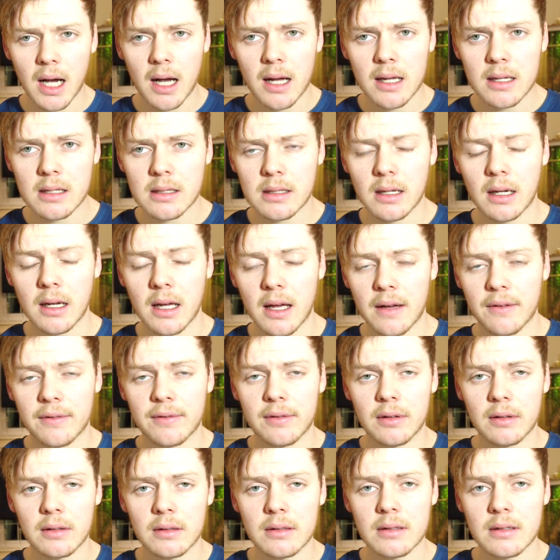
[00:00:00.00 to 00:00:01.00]
Guys, I
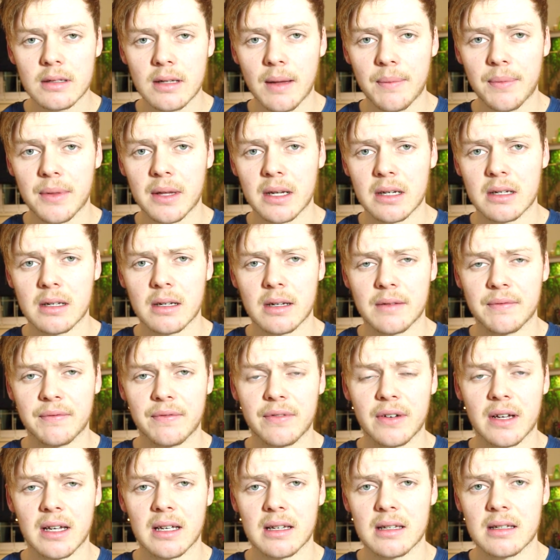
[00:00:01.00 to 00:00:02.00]
have something to
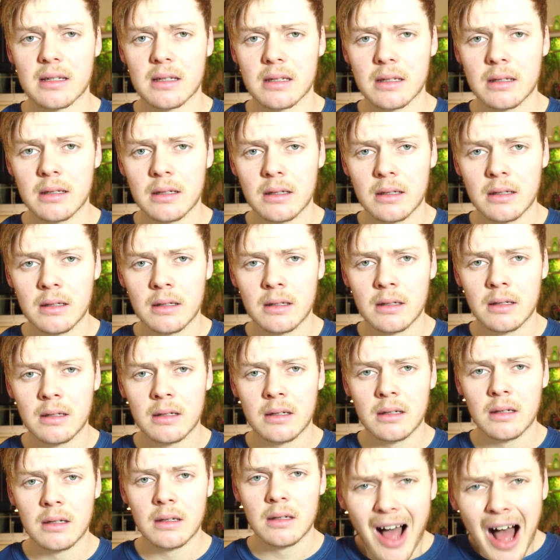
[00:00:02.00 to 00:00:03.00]
confess.
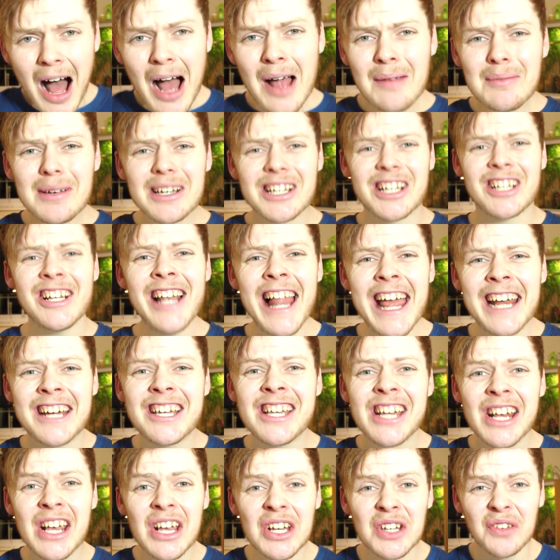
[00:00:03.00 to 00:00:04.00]
I'm
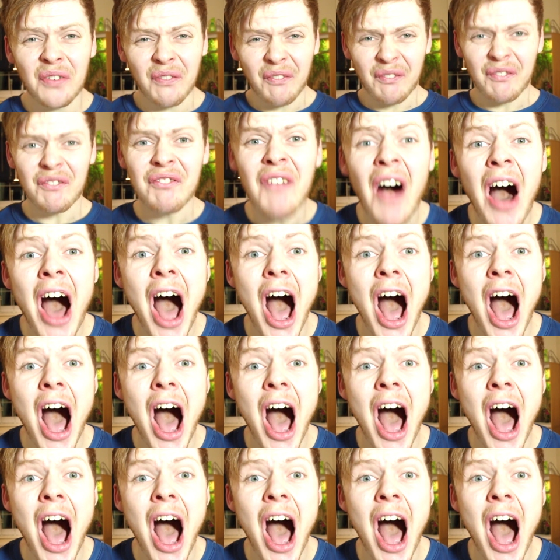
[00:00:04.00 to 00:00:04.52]
dyslexic as f***!